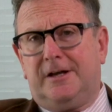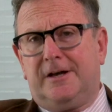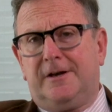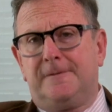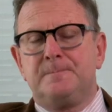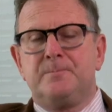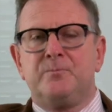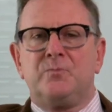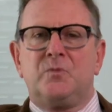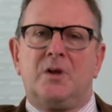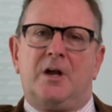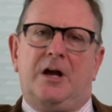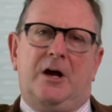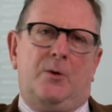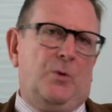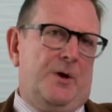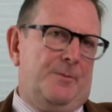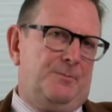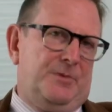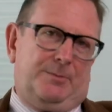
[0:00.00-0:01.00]
to earlier.
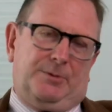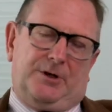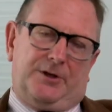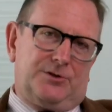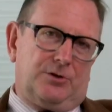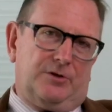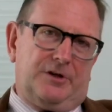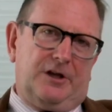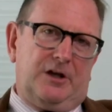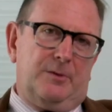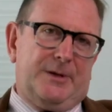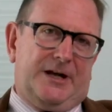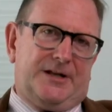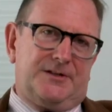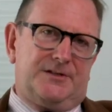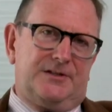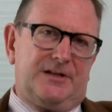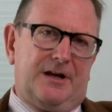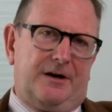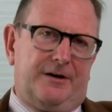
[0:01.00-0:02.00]
And when people are talking
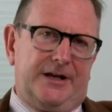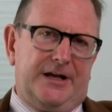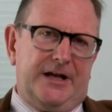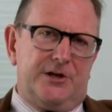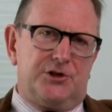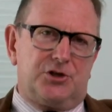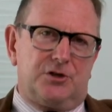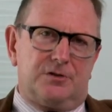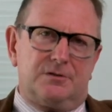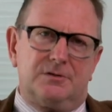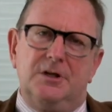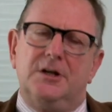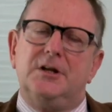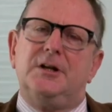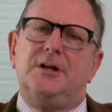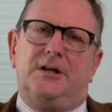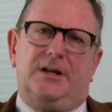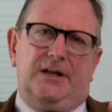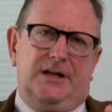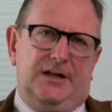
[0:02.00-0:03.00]
about
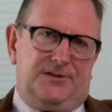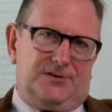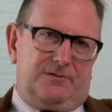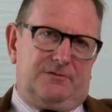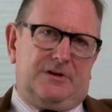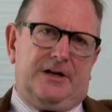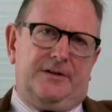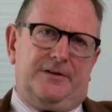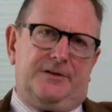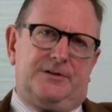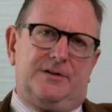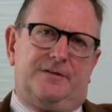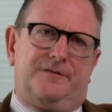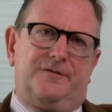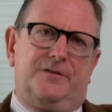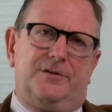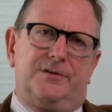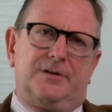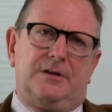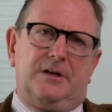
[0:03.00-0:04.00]
derogation, it's a rather
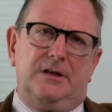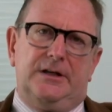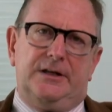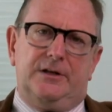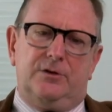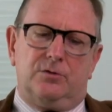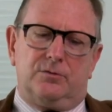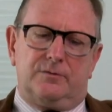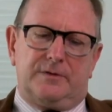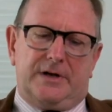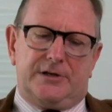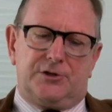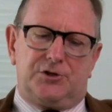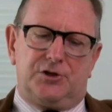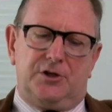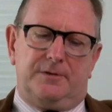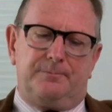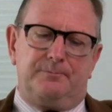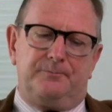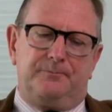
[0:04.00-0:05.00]
different legal
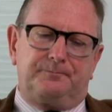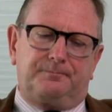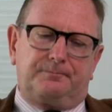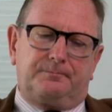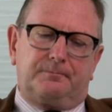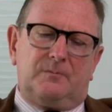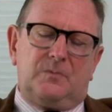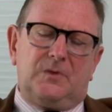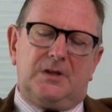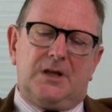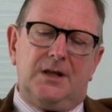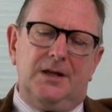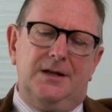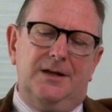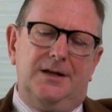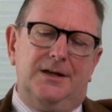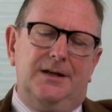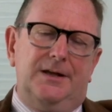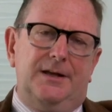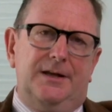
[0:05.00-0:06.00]
regime.
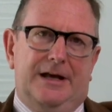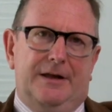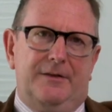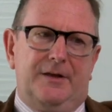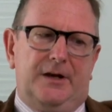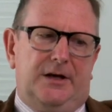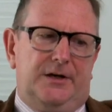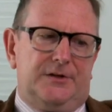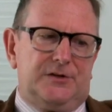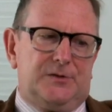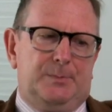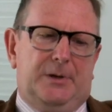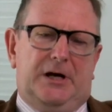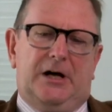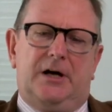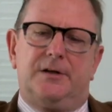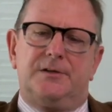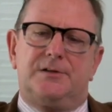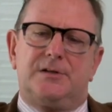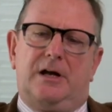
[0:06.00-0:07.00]
Now, the
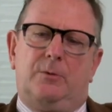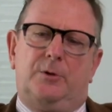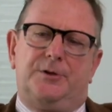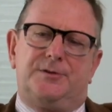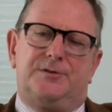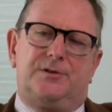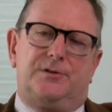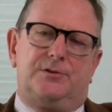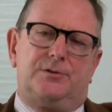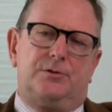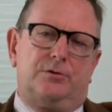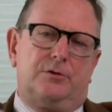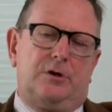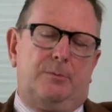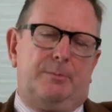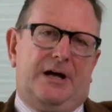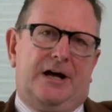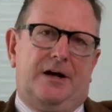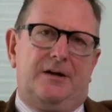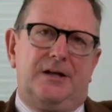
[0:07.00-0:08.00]
last part I wanted to
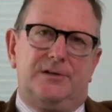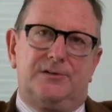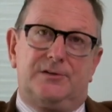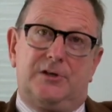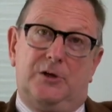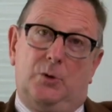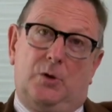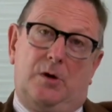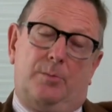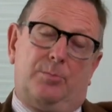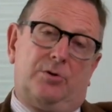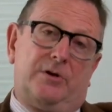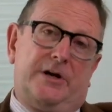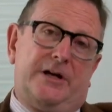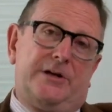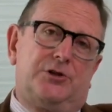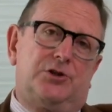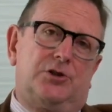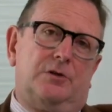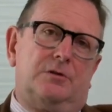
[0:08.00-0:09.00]
talk about is
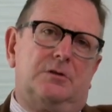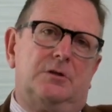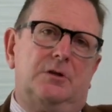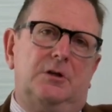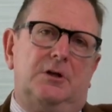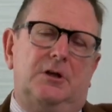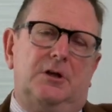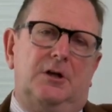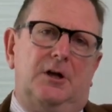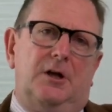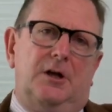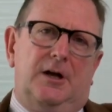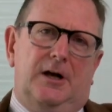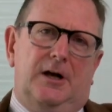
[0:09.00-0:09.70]
cooperation.